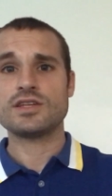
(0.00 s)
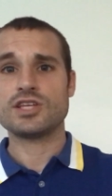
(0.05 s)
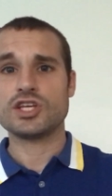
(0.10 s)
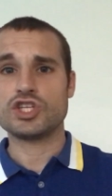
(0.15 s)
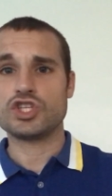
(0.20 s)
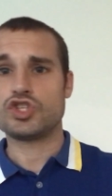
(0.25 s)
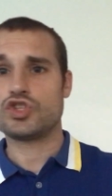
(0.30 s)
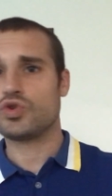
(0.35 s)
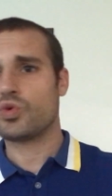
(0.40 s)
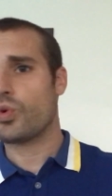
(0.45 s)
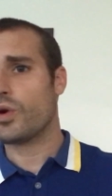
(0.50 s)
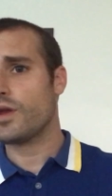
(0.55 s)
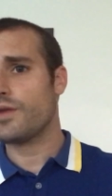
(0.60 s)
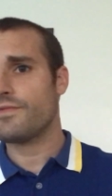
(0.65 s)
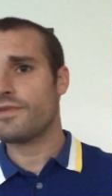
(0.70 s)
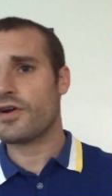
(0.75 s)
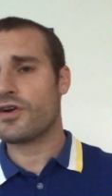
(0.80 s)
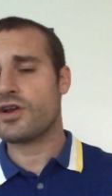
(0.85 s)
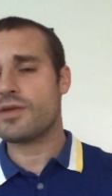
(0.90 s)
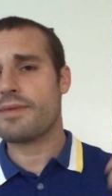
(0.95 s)
to
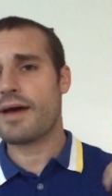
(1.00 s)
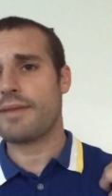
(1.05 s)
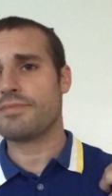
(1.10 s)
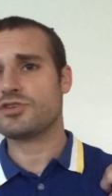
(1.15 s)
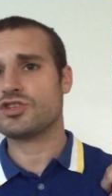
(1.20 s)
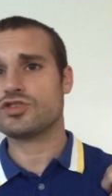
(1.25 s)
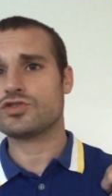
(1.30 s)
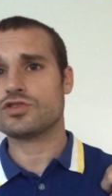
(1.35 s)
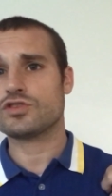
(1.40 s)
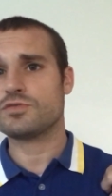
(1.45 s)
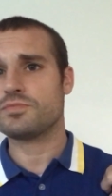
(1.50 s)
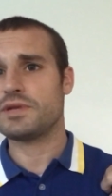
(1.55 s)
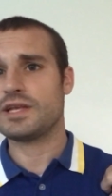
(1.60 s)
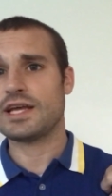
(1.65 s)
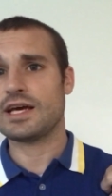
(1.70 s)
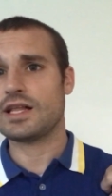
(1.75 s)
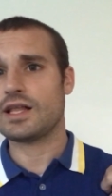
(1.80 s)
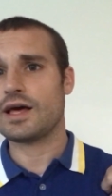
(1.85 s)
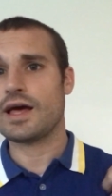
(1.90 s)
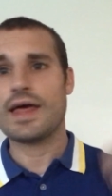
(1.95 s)
join Verity Baptist Church
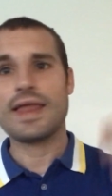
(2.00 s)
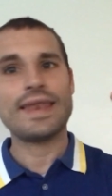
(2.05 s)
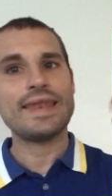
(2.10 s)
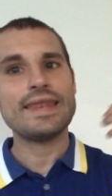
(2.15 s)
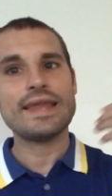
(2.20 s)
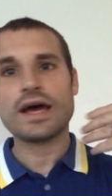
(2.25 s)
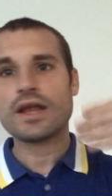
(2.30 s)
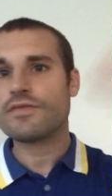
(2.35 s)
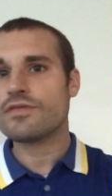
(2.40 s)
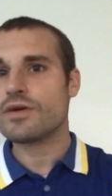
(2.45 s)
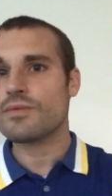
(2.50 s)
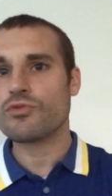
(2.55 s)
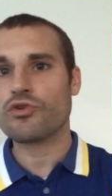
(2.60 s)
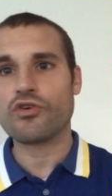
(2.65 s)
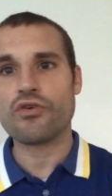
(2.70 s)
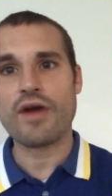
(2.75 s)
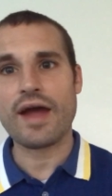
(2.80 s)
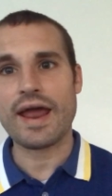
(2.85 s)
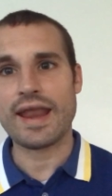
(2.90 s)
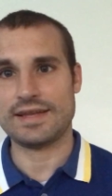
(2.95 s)
Manila, none of them
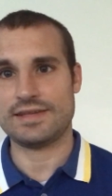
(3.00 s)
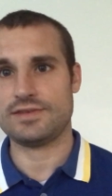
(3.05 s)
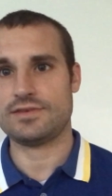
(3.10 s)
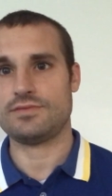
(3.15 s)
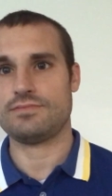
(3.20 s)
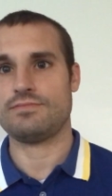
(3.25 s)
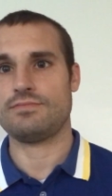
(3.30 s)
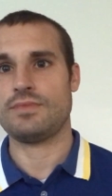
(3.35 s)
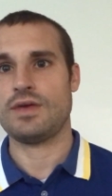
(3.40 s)
regret it.